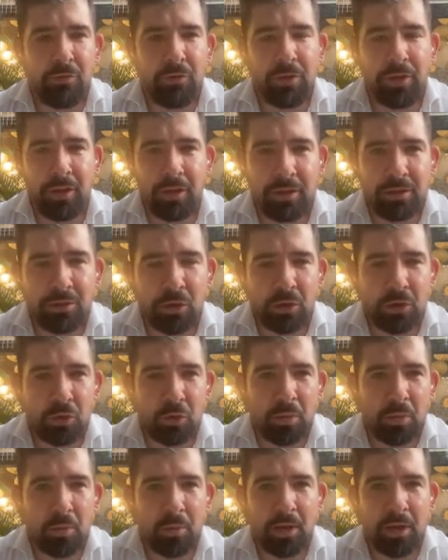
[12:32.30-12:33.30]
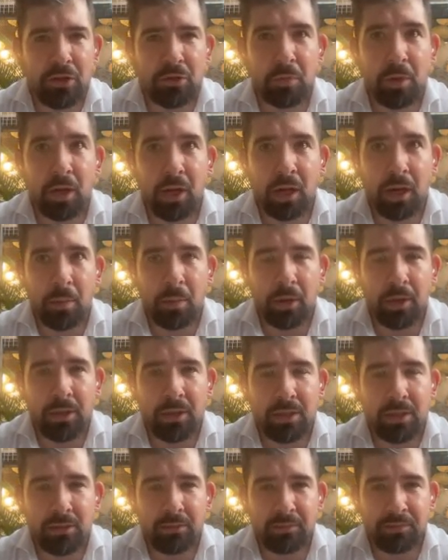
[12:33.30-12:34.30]
Everything is going to be managed by
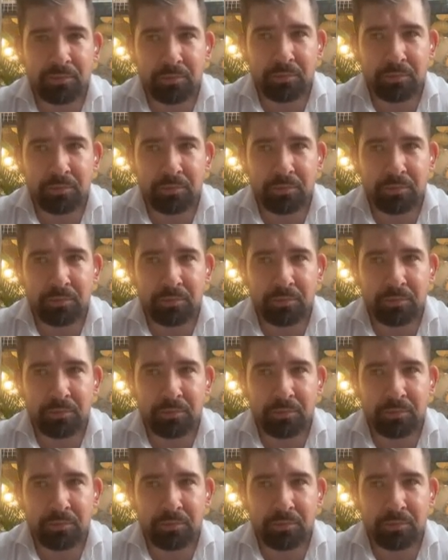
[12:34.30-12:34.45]
CapEx.